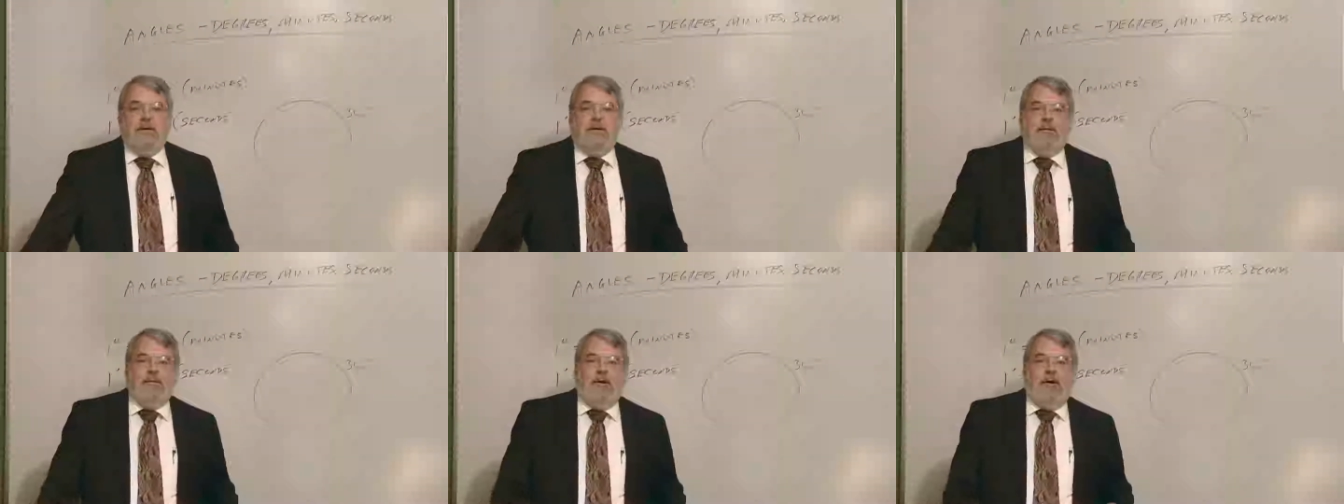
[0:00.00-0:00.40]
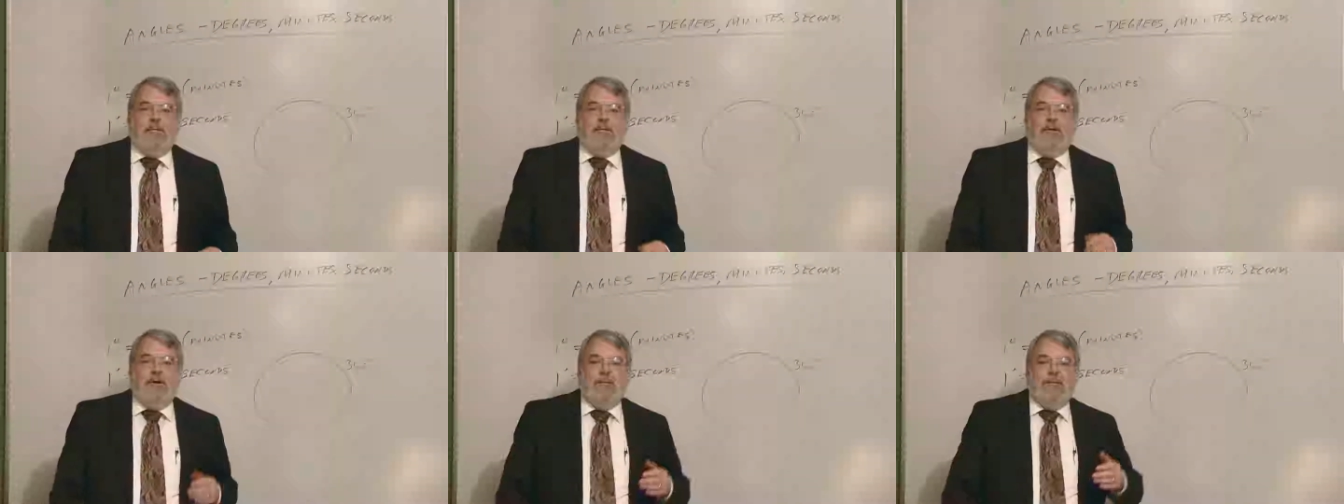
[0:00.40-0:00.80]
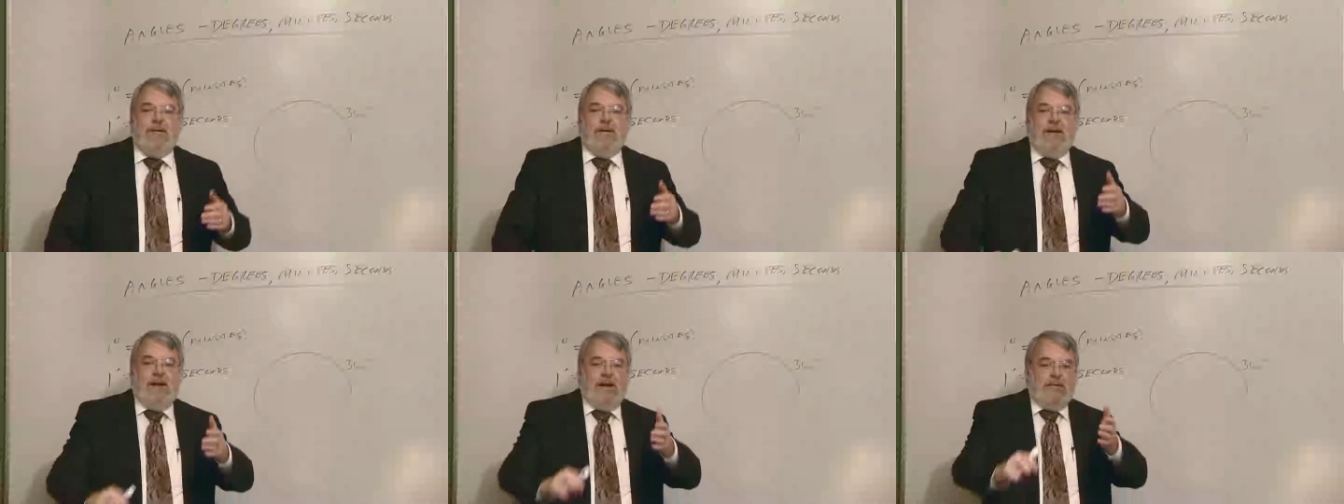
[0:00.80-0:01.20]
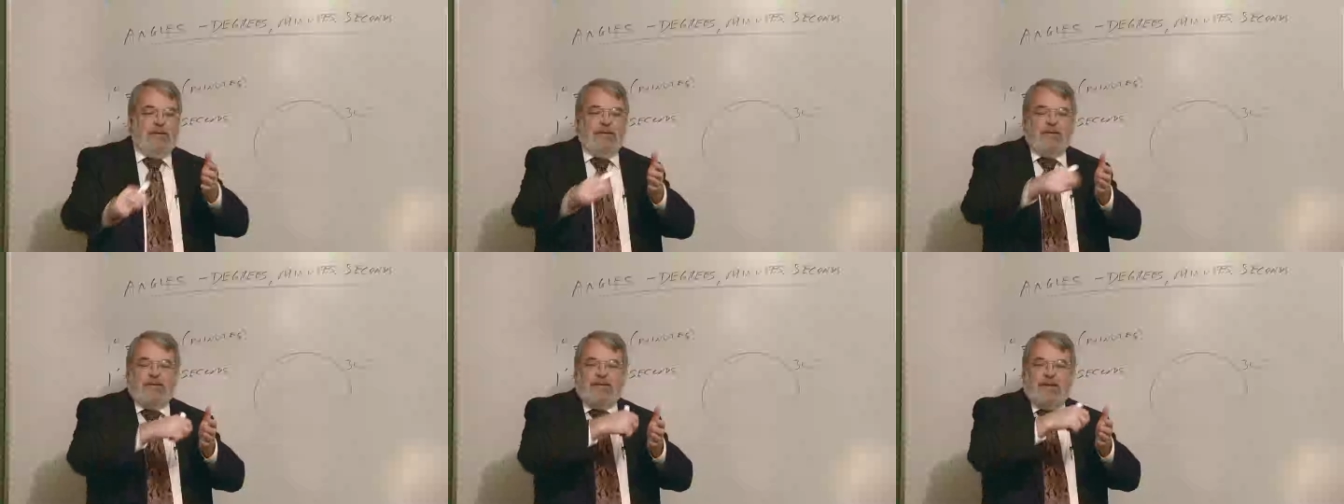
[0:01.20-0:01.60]
the ballpoint pen had one
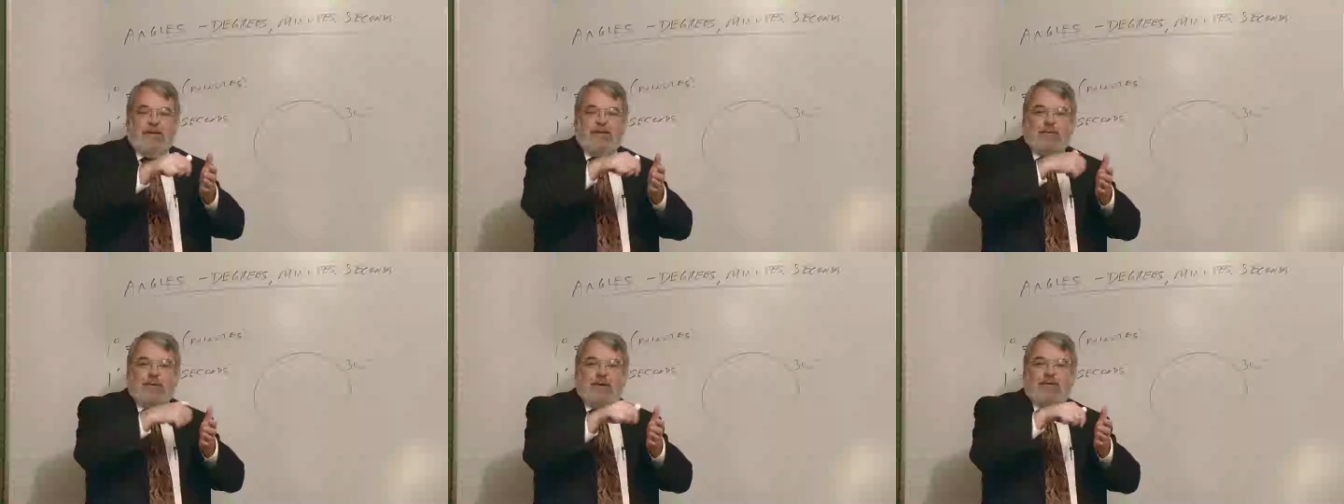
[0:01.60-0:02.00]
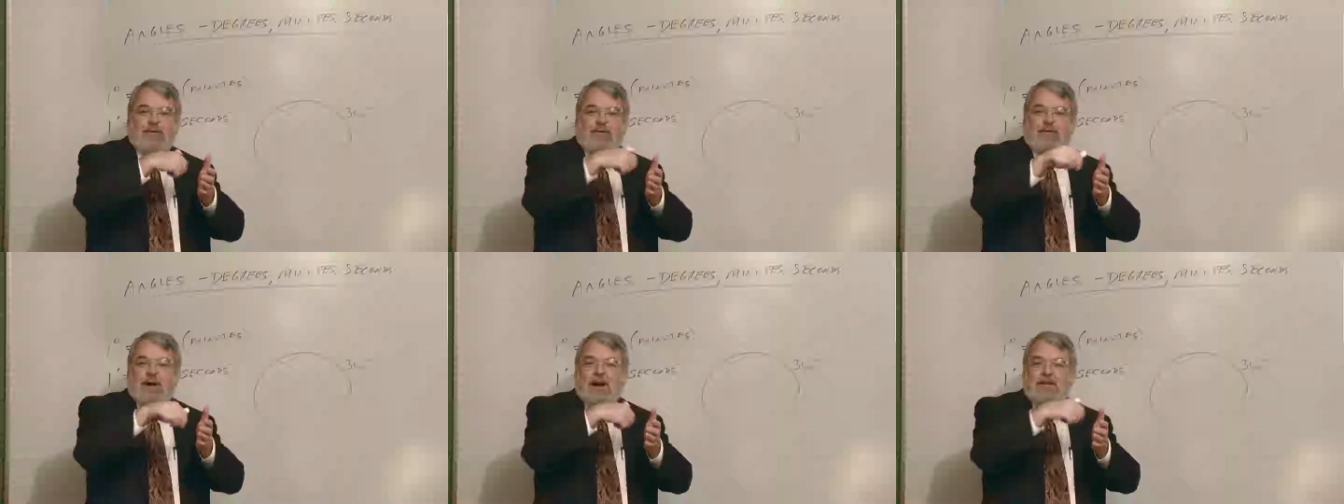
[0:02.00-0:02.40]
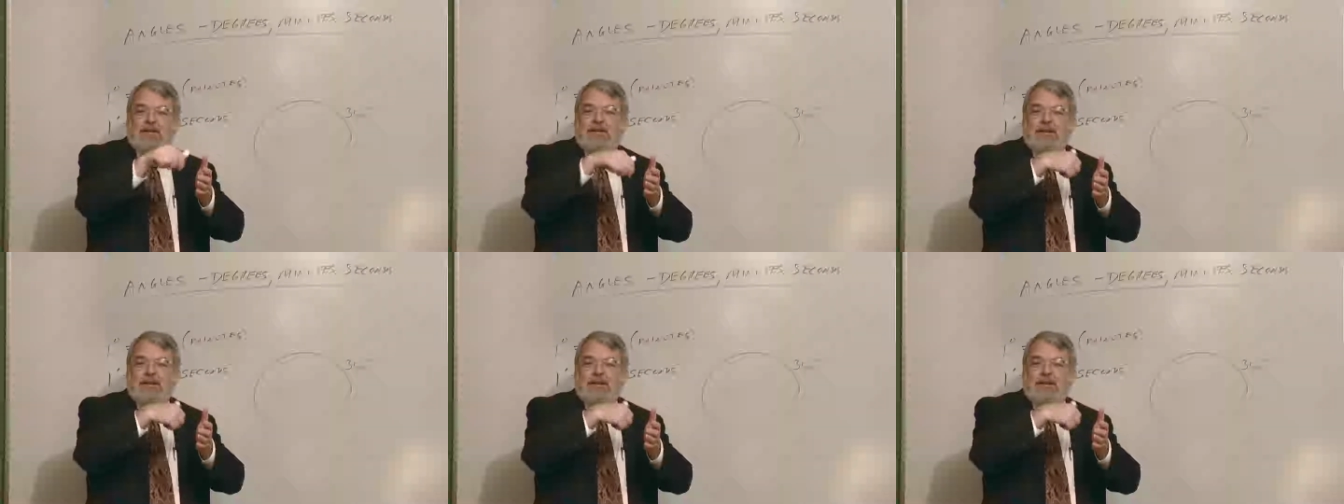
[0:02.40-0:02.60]
of those things where you scratch